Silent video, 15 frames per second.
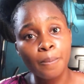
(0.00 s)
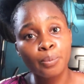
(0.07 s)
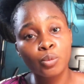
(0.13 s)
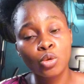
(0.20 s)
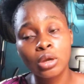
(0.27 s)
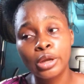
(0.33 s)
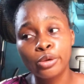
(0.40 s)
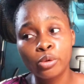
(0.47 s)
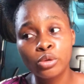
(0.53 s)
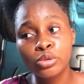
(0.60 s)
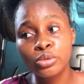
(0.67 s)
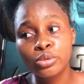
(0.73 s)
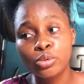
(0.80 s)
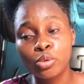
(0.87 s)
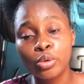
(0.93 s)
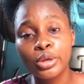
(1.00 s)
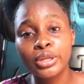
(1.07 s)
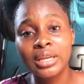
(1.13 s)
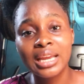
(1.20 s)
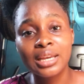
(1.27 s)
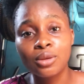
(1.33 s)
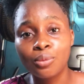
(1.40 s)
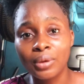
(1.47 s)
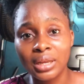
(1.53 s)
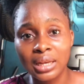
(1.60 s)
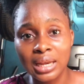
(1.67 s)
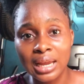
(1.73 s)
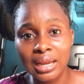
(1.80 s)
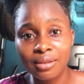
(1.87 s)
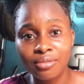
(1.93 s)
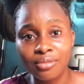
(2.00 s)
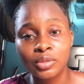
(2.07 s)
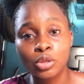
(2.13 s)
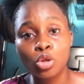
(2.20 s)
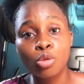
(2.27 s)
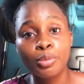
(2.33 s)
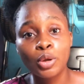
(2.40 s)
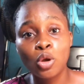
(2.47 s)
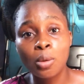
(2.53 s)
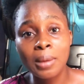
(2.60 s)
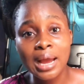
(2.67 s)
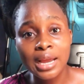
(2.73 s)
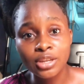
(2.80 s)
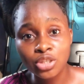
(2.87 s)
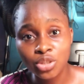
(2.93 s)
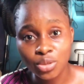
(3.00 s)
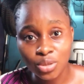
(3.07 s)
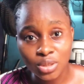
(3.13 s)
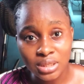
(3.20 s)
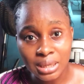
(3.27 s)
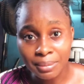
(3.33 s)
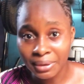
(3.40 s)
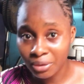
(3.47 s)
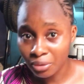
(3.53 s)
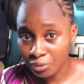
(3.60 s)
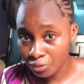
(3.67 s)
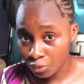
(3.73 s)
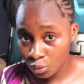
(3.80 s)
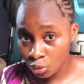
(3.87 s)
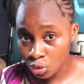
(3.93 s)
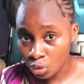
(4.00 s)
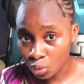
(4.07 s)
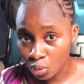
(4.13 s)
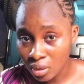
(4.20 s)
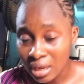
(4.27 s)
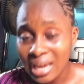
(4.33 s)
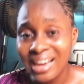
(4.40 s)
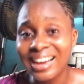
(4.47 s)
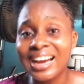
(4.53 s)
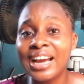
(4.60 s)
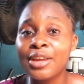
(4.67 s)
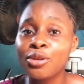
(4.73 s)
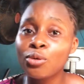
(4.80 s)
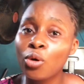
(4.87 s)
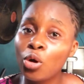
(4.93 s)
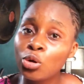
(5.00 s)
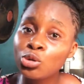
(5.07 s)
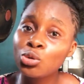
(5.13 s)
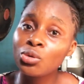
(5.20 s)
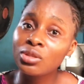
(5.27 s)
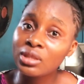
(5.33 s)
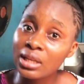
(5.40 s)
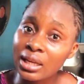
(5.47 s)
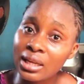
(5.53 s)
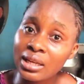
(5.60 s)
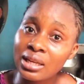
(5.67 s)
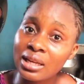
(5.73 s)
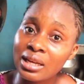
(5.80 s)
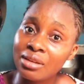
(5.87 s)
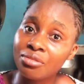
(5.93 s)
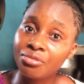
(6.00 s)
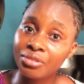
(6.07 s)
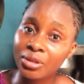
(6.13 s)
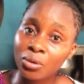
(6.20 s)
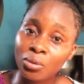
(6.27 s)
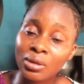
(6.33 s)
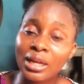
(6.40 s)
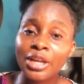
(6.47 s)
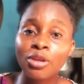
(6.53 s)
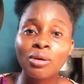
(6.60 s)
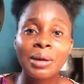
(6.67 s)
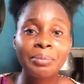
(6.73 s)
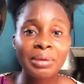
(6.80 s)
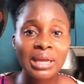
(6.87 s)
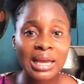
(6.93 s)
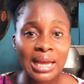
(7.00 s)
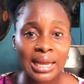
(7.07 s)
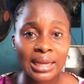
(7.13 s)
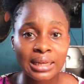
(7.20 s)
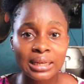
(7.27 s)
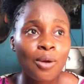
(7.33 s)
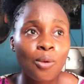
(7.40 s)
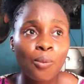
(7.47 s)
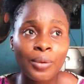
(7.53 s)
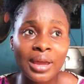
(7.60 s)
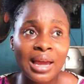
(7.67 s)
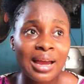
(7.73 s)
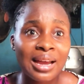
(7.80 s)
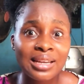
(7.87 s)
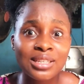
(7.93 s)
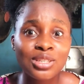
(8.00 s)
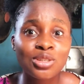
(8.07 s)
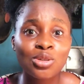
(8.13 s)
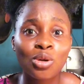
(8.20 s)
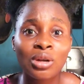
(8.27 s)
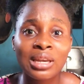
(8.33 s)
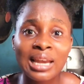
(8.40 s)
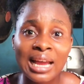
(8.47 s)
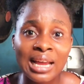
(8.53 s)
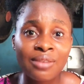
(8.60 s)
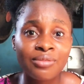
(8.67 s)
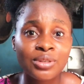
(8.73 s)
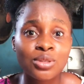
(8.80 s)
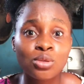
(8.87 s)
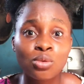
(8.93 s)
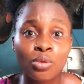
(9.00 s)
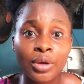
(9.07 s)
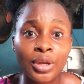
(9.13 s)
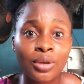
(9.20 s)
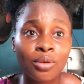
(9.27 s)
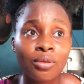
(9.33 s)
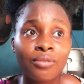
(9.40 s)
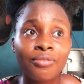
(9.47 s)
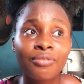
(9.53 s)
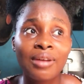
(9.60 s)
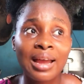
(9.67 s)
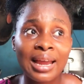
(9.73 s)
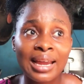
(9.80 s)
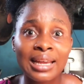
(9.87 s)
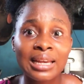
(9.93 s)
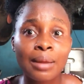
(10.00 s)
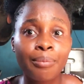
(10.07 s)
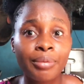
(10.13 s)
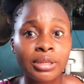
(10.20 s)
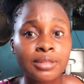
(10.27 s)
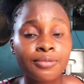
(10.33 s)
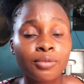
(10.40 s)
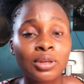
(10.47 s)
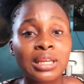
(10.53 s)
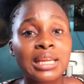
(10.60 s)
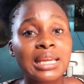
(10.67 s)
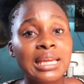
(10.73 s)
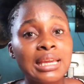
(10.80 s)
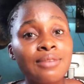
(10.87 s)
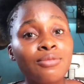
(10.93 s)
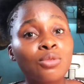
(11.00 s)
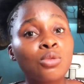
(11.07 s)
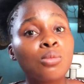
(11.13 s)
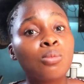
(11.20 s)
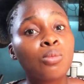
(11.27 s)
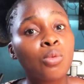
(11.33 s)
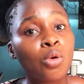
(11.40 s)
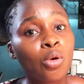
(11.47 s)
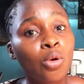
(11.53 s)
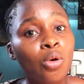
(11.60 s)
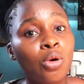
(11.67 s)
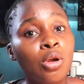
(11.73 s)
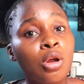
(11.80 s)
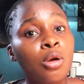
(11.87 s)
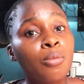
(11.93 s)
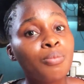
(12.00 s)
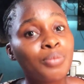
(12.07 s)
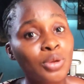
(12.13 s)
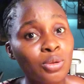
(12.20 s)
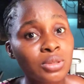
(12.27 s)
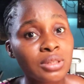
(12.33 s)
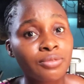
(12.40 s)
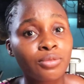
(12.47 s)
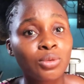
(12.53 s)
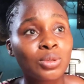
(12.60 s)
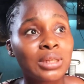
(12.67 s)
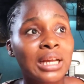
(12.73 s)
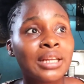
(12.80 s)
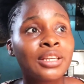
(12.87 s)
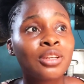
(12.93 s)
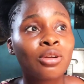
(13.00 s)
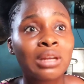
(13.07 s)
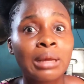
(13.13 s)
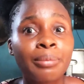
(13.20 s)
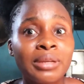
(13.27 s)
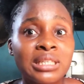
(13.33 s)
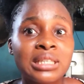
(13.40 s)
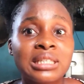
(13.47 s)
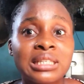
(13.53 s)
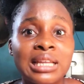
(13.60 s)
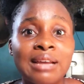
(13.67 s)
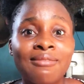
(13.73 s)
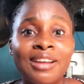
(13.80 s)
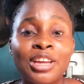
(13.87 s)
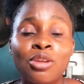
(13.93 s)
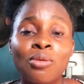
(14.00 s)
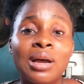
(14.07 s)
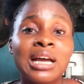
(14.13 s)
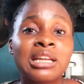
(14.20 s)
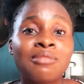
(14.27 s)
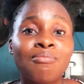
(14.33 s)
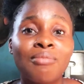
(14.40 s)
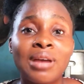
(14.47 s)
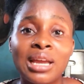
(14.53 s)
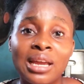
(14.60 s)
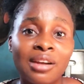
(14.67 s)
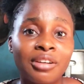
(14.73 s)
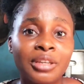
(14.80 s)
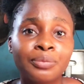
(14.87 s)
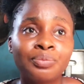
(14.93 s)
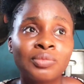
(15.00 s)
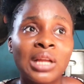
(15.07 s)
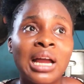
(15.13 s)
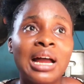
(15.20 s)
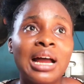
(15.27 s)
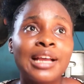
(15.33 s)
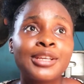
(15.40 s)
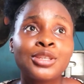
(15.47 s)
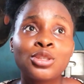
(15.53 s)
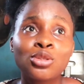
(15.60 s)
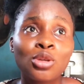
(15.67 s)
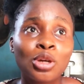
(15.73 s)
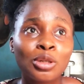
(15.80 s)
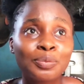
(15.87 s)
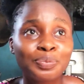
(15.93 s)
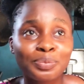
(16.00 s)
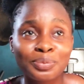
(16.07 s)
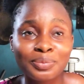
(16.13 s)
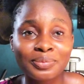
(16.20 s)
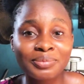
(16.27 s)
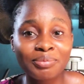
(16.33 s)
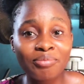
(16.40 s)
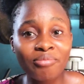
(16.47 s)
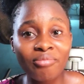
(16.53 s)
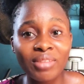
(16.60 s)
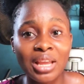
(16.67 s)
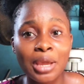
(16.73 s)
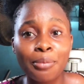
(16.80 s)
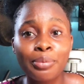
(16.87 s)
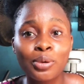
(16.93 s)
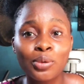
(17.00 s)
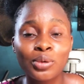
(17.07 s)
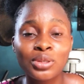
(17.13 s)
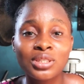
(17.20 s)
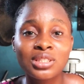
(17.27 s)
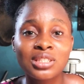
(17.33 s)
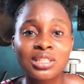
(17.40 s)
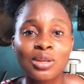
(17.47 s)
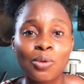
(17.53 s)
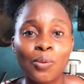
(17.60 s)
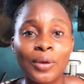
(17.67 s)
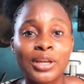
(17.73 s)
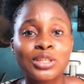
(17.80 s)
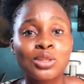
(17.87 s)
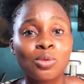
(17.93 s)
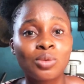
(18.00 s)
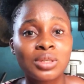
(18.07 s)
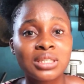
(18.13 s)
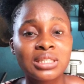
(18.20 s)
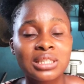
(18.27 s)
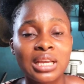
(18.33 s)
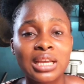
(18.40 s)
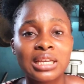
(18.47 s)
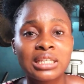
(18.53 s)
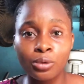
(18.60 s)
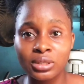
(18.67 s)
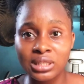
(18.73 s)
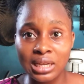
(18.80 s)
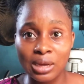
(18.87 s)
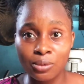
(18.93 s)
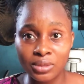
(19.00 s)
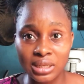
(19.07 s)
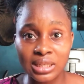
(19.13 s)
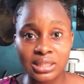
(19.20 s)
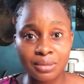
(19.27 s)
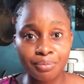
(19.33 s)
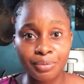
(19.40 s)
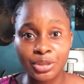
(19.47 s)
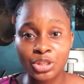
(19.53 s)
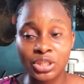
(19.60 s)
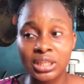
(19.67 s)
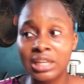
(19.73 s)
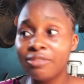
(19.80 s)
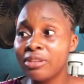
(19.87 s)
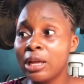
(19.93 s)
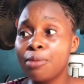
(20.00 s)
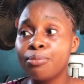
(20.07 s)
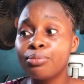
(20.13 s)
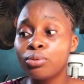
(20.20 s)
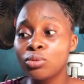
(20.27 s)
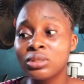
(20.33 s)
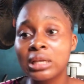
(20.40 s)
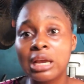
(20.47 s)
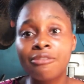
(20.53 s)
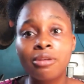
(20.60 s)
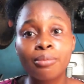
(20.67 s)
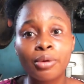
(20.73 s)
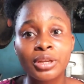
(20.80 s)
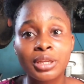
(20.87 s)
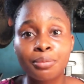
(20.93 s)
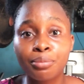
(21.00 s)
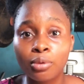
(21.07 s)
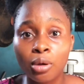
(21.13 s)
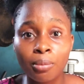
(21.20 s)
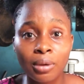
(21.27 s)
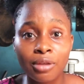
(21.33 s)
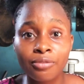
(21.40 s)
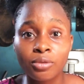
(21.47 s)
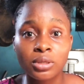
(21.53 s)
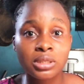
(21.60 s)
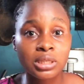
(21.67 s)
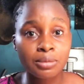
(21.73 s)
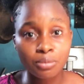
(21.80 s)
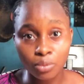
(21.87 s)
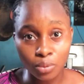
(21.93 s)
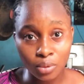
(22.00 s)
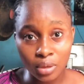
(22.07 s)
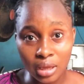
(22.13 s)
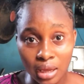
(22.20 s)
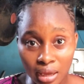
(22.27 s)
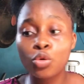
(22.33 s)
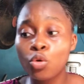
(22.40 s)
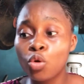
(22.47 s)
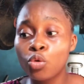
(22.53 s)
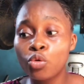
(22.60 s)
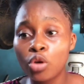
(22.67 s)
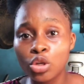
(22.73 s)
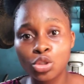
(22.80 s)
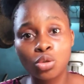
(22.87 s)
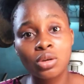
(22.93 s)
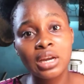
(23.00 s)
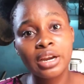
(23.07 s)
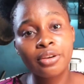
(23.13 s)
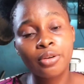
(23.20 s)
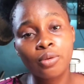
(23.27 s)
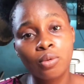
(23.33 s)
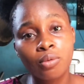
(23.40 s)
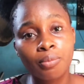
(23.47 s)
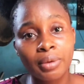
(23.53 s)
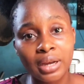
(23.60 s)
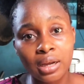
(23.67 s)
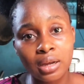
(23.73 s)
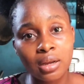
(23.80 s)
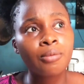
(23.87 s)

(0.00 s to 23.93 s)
you are not going anywhere in life, so you become anxious about your future, and you also think and feel that you are behind, whereas your life is going on fine, peacefully, even more beautiful than the other person's life that you are admiring. I saw a post where someone said, I'll say it in pidgin, if they put everybody problem for table, you go rush to carry your own back,